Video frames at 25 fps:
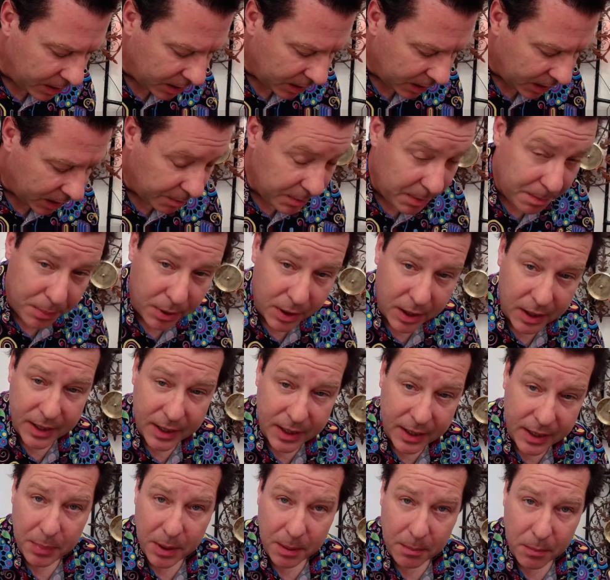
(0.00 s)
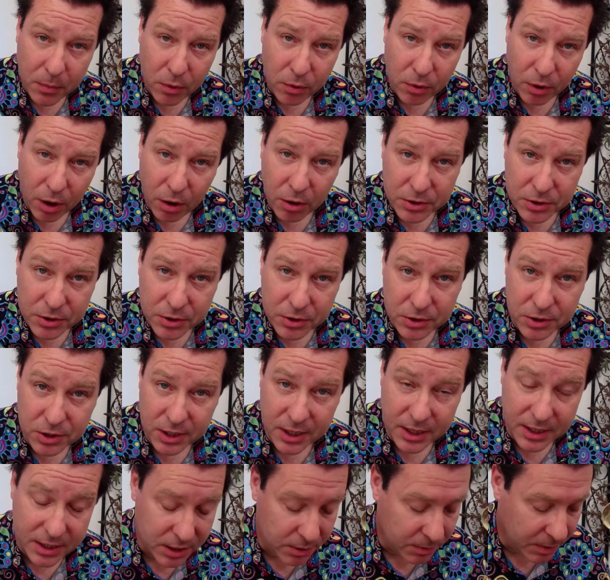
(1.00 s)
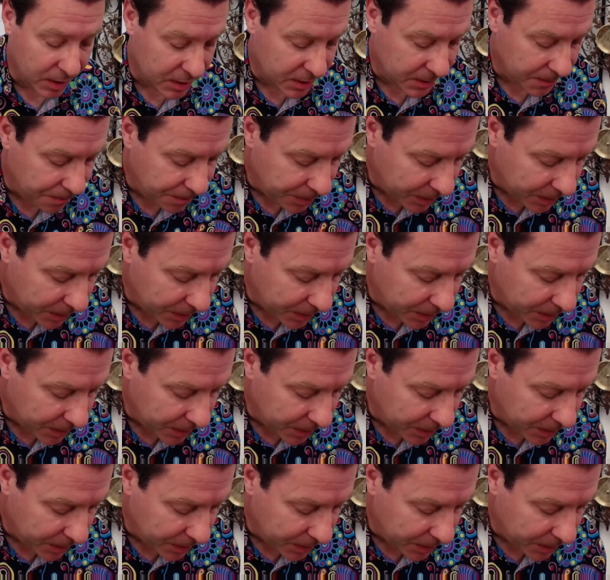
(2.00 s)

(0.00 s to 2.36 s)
Let me put a little bit more oxygen into it.